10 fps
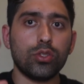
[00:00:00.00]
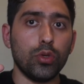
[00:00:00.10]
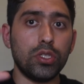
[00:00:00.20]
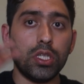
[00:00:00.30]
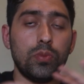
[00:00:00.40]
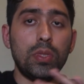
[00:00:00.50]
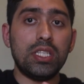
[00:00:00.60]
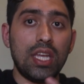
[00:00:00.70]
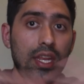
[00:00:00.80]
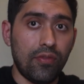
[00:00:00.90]
So it just
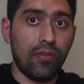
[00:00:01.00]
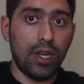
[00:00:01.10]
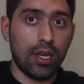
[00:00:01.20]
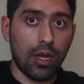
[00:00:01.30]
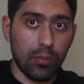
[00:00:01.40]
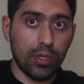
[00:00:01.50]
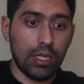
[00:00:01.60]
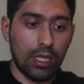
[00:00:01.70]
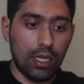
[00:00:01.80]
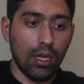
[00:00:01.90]
means infinite,
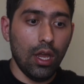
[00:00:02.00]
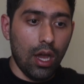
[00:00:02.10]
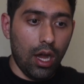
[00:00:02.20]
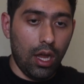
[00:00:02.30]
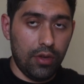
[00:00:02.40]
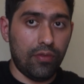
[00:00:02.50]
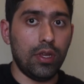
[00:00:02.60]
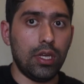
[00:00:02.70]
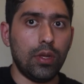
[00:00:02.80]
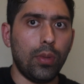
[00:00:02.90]
completely infinity.